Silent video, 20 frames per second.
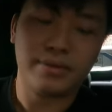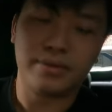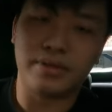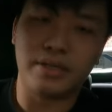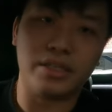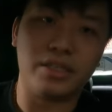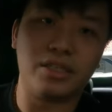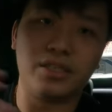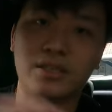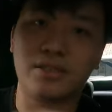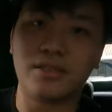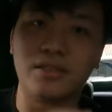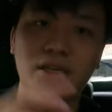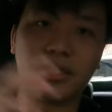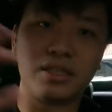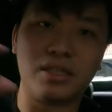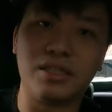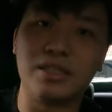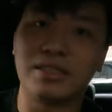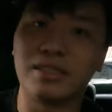it just
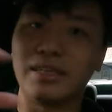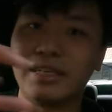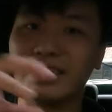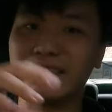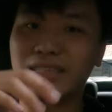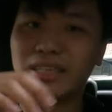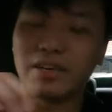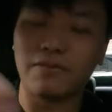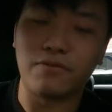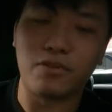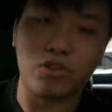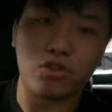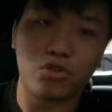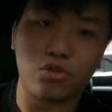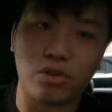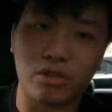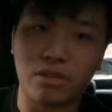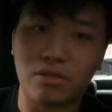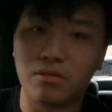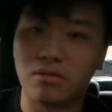dirties the inside of the
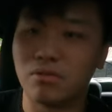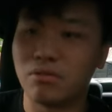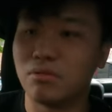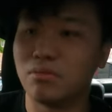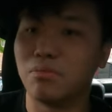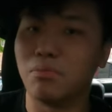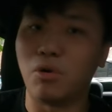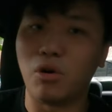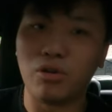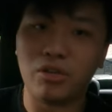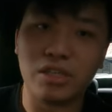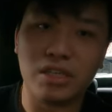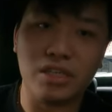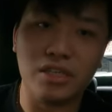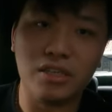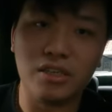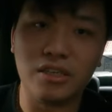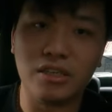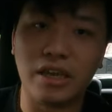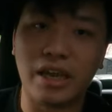throttle
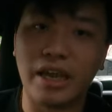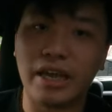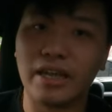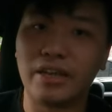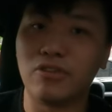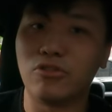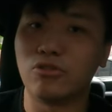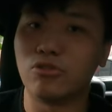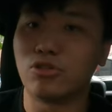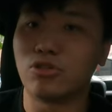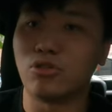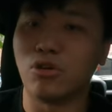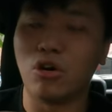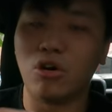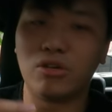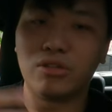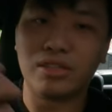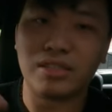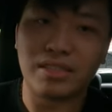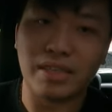body and also
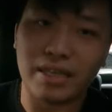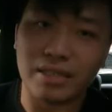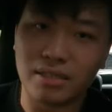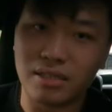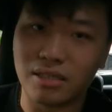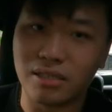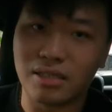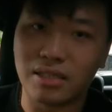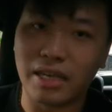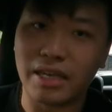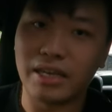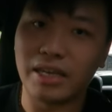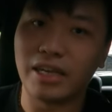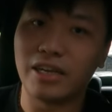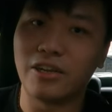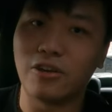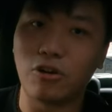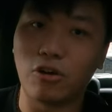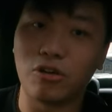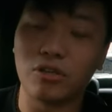all the sensors, and
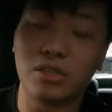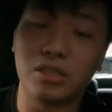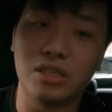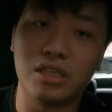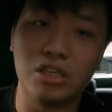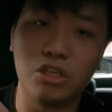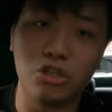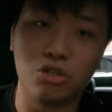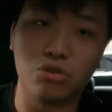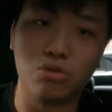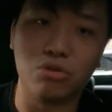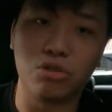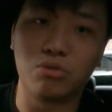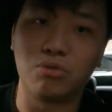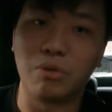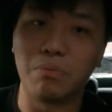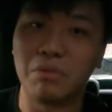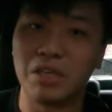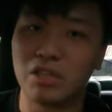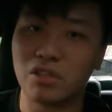then it causes issues
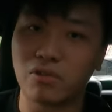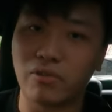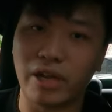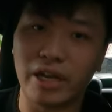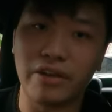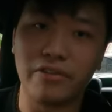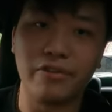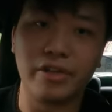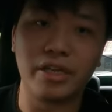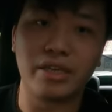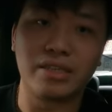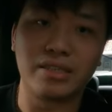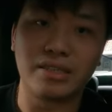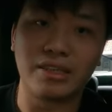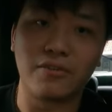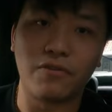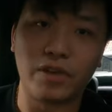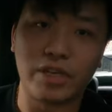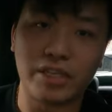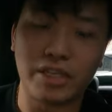with misfiring and
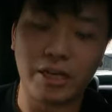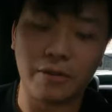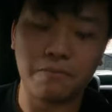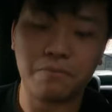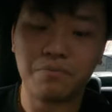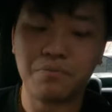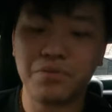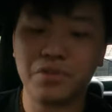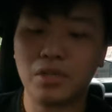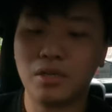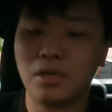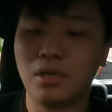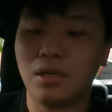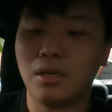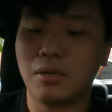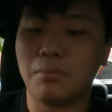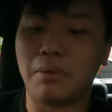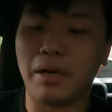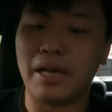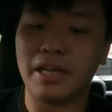stuff like that.
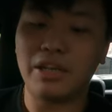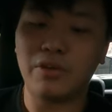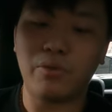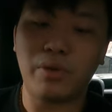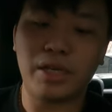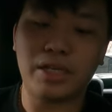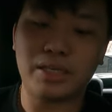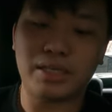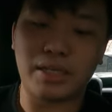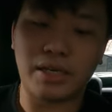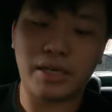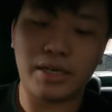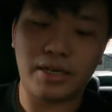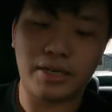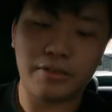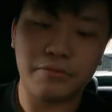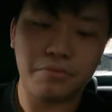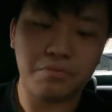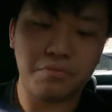But anyways, the